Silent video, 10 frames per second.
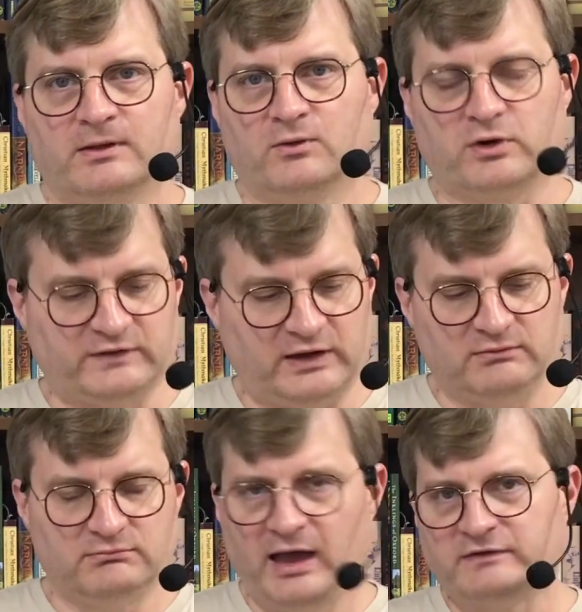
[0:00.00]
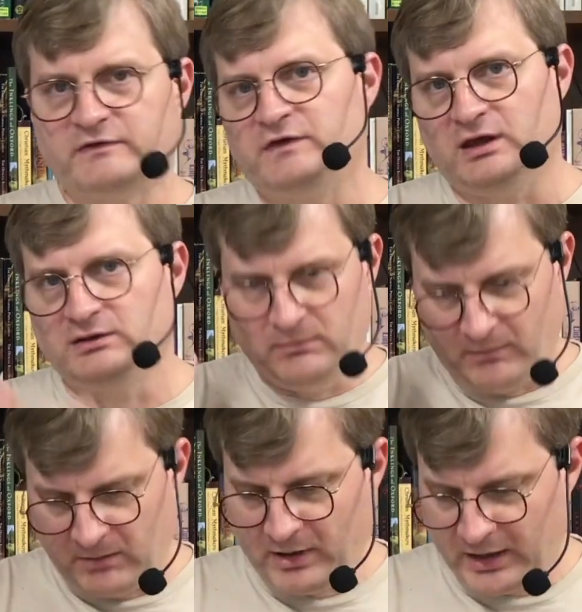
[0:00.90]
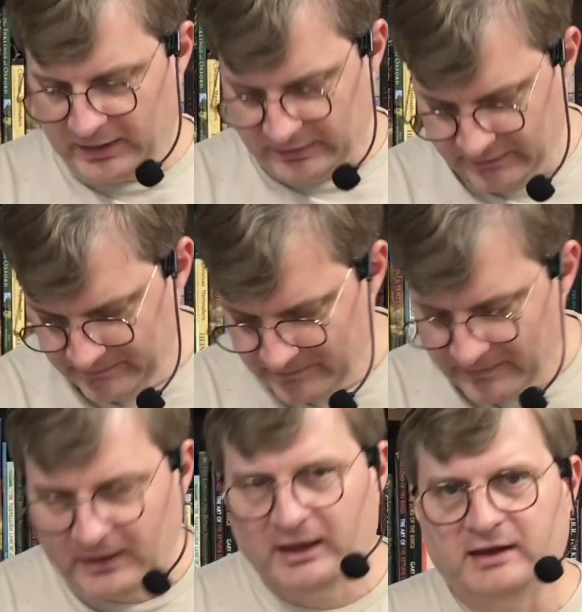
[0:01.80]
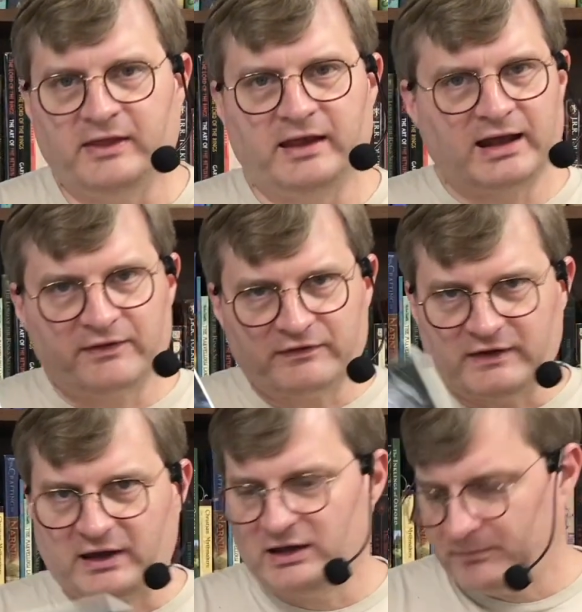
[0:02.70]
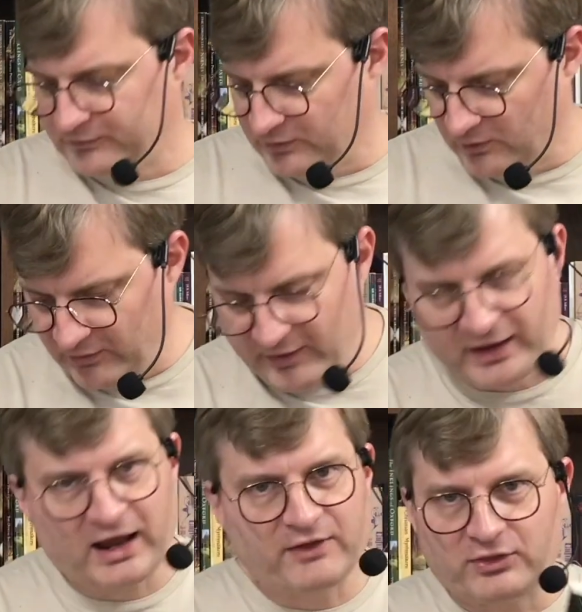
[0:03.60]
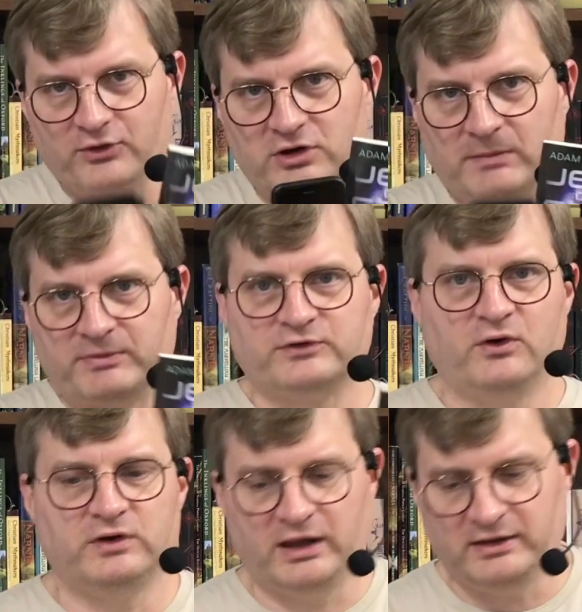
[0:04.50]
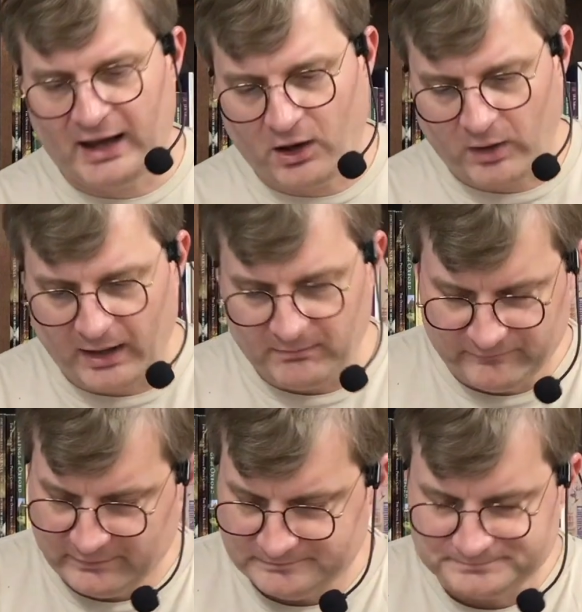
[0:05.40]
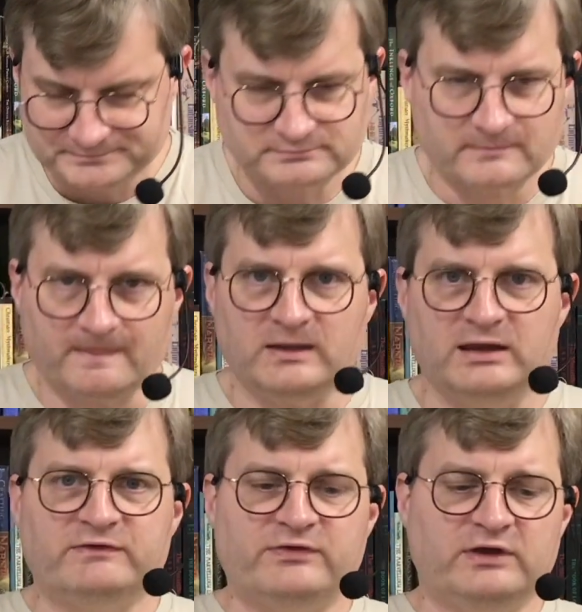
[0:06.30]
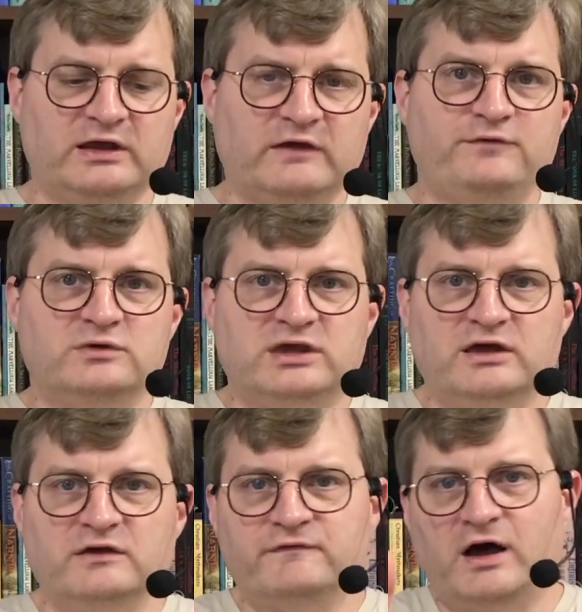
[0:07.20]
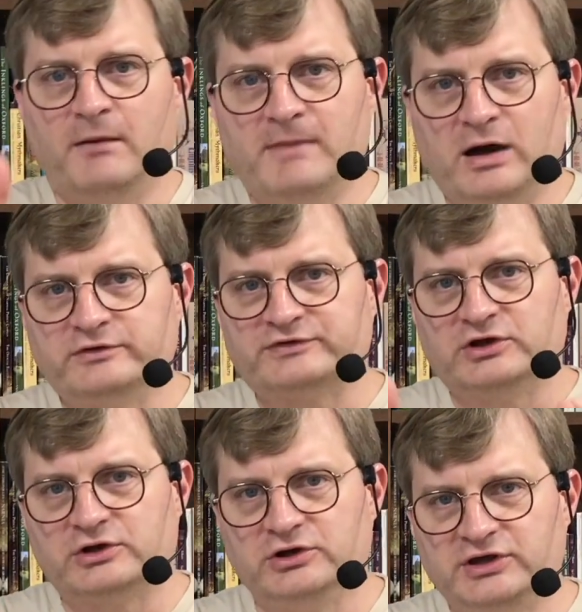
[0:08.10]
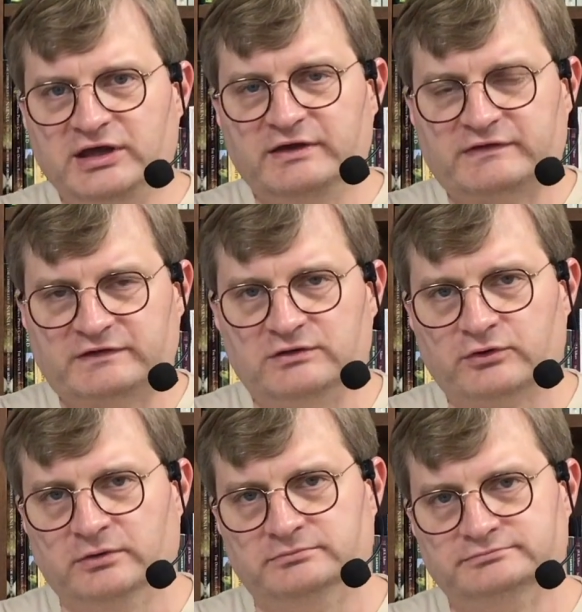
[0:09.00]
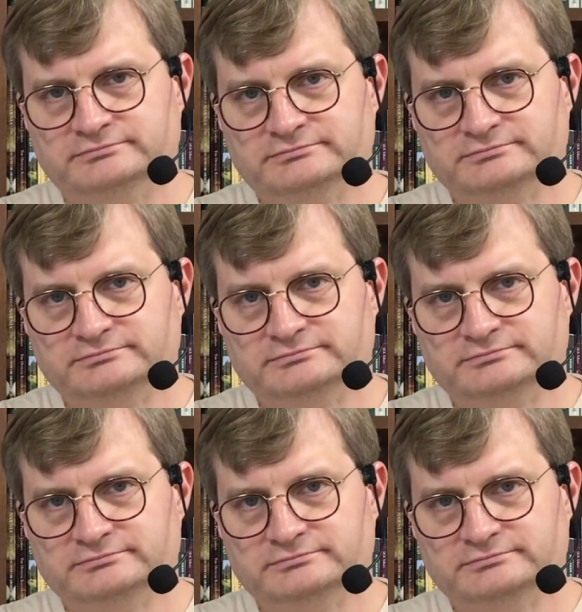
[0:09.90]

Of course, I got to see it in my mind. And then I got the second episode. And then I got the third episode. And now it's the if you give a mouse a cookie syndrome.